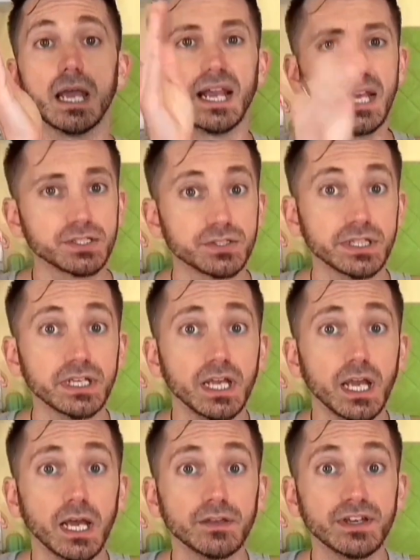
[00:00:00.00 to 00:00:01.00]
And actually,
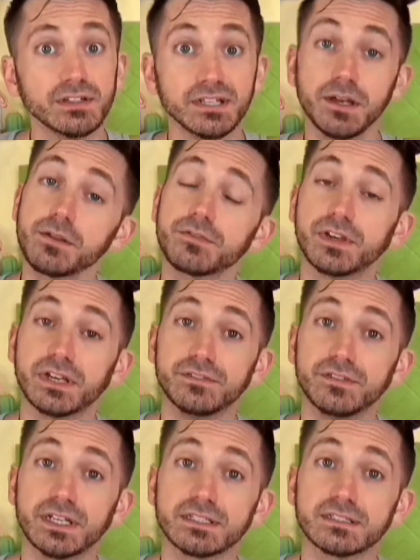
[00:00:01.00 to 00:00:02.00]
I found another Fairy
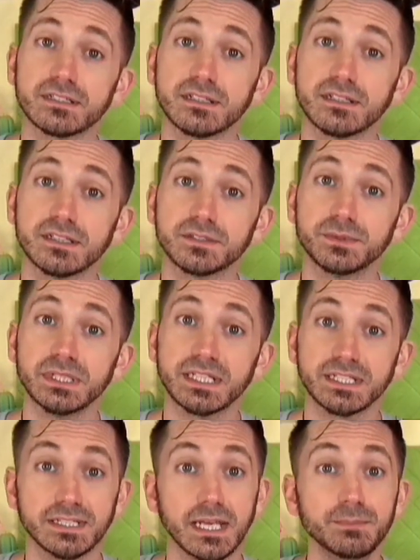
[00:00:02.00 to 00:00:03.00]
Fest this week
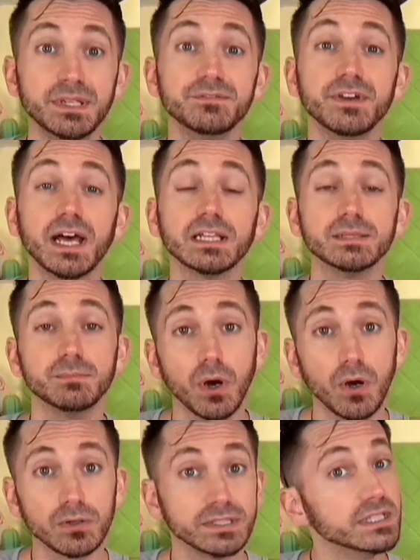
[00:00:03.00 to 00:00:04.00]
at the London Valley
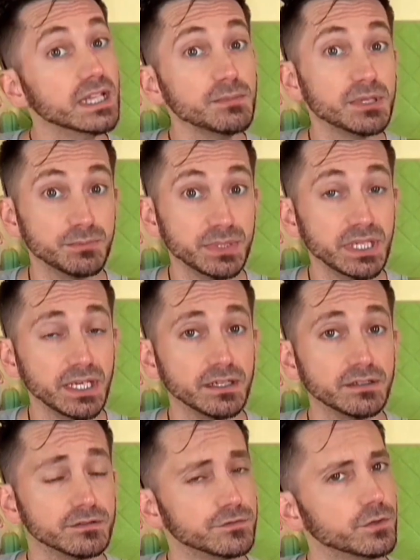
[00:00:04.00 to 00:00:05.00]
Mall in London,
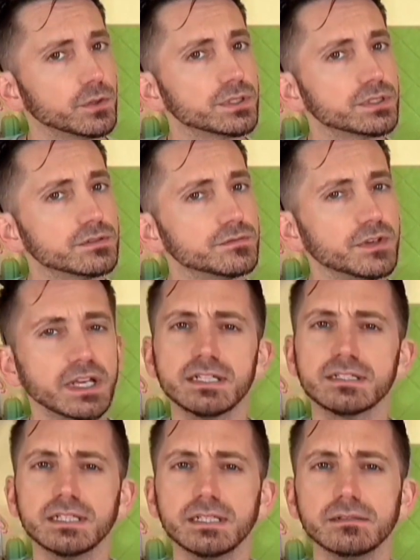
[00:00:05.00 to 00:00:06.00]
PA. Forge
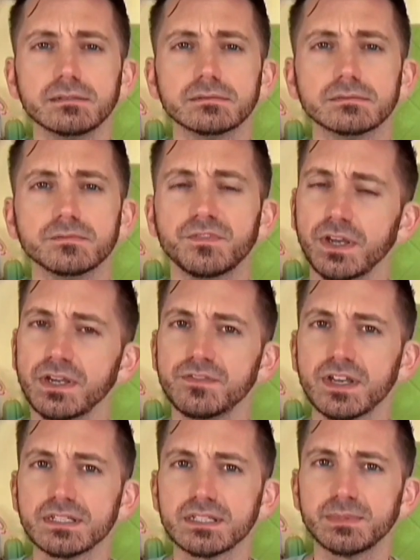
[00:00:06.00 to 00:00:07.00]
Fantasy Fairy
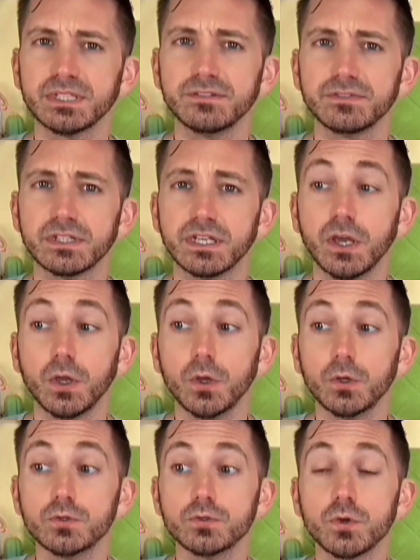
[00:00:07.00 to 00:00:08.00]
Fest, I believe.
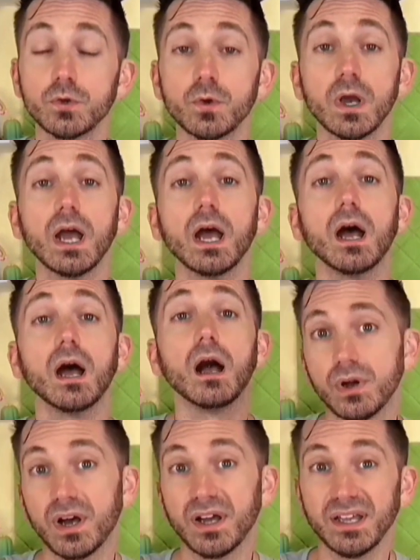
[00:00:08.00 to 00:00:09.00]
So,
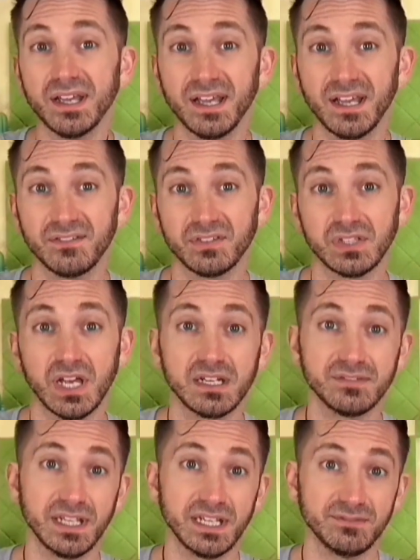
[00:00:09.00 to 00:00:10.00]
I have a lot
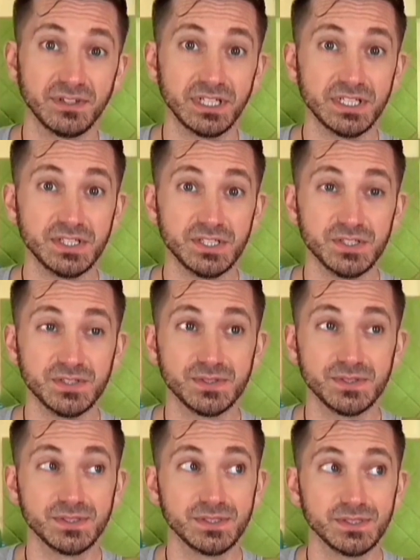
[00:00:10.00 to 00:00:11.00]
of getting ready to do.
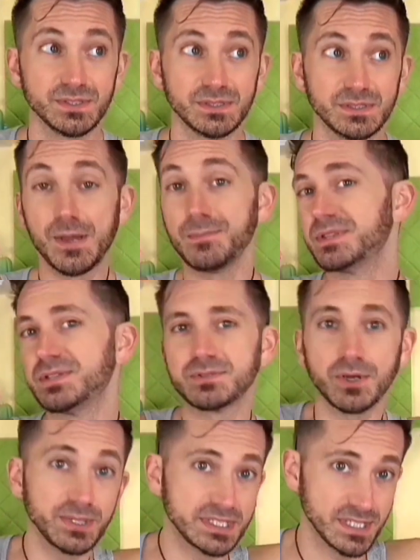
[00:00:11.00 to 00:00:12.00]
But there's
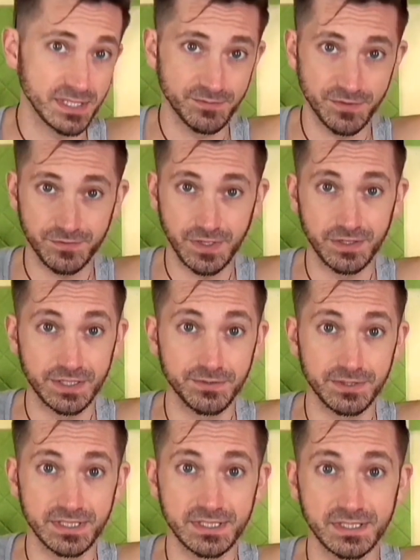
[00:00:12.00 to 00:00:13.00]
always time for fairy
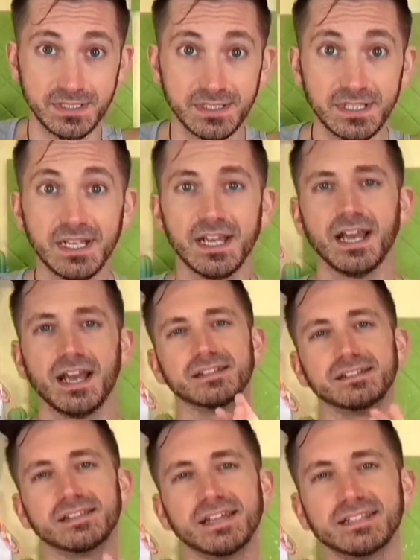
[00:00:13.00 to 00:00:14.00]
toys.
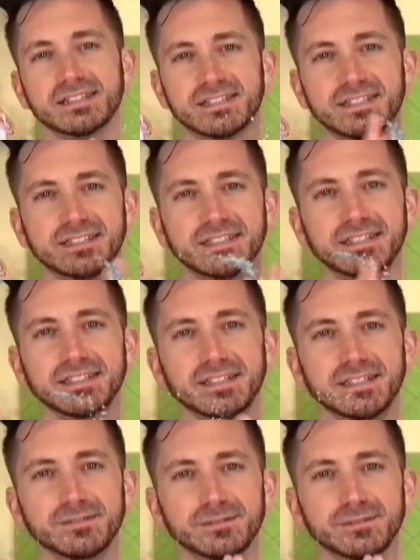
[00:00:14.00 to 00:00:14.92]
Let's see.